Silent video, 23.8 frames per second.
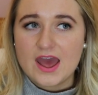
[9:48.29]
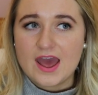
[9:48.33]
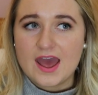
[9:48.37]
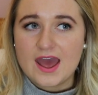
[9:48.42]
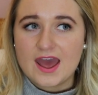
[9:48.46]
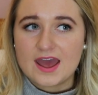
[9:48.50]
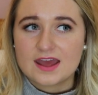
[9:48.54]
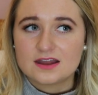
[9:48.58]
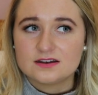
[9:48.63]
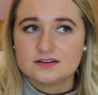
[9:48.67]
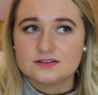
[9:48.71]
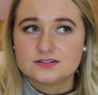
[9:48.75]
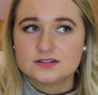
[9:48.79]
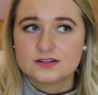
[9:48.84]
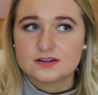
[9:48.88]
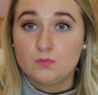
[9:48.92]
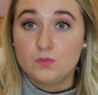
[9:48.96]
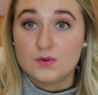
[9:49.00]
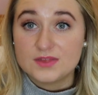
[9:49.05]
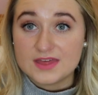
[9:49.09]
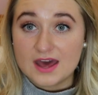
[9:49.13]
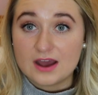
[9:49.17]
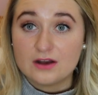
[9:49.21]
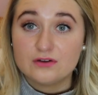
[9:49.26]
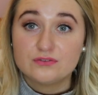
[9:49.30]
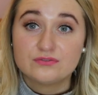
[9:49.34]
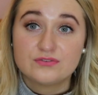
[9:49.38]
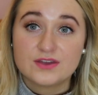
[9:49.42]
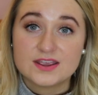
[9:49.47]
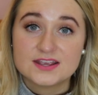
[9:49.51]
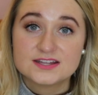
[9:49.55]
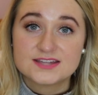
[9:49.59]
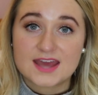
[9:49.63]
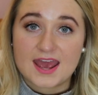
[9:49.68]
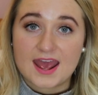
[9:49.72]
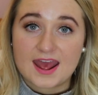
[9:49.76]
and without
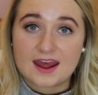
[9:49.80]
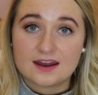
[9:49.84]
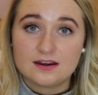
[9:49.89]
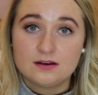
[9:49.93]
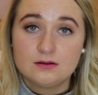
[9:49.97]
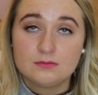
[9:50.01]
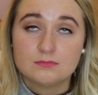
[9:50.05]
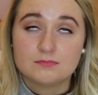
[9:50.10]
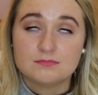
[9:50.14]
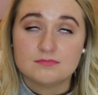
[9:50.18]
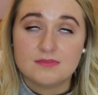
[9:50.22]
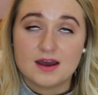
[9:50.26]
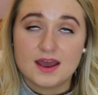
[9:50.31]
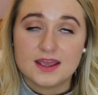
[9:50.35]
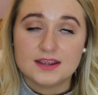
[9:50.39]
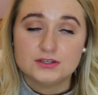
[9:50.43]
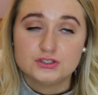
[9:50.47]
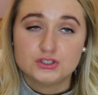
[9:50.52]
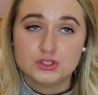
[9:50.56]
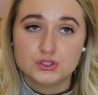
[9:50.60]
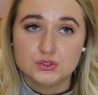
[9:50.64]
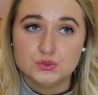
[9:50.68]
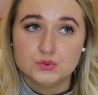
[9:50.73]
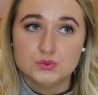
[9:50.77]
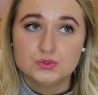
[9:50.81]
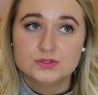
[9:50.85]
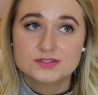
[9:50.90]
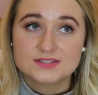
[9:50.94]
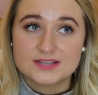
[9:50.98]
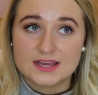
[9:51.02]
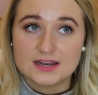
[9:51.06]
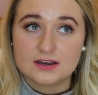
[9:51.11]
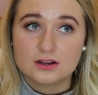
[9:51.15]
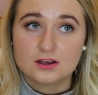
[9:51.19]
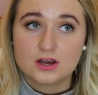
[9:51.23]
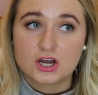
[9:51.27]
fake tan my two
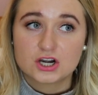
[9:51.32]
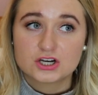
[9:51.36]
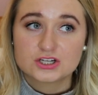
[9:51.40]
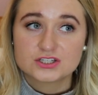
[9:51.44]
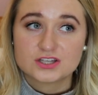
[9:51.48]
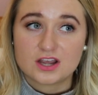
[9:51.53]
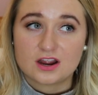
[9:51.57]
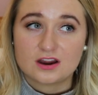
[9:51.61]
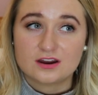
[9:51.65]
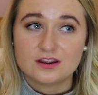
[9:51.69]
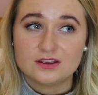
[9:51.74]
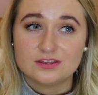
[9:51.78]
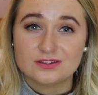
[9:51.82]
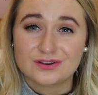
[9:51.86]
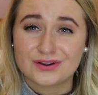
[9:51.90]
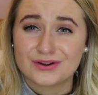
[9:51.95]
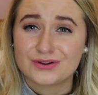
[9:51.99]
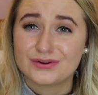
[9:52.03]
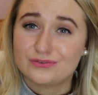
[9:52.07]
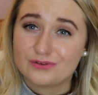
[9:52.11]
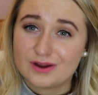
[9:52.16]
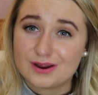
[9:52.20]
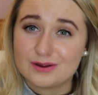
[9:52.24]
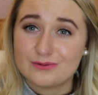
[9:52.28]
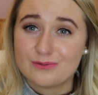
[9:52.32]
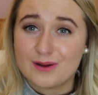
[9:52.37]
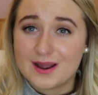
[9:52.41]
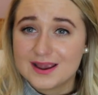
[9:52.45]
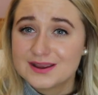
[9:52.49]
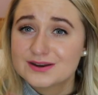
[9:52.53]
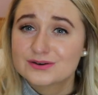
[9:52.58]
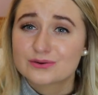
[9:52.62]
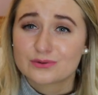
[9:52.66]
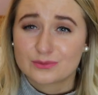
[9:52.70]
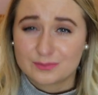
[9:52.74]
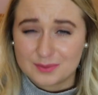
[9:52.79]
skin colors are either grey
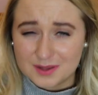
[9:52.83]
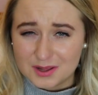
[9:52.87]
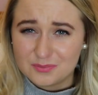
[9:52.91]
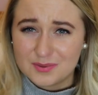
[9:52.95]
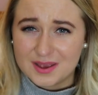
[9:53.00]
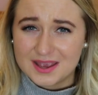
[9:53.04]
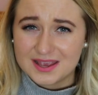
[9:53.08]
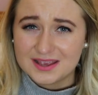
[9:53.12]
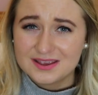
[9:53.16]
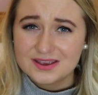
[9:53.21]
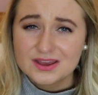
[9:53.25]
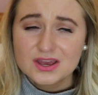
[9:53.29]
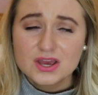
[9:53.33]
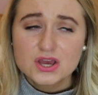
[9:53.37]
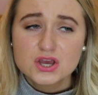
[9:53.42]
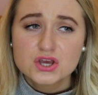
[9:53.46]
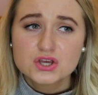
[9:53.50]
white or pale pink.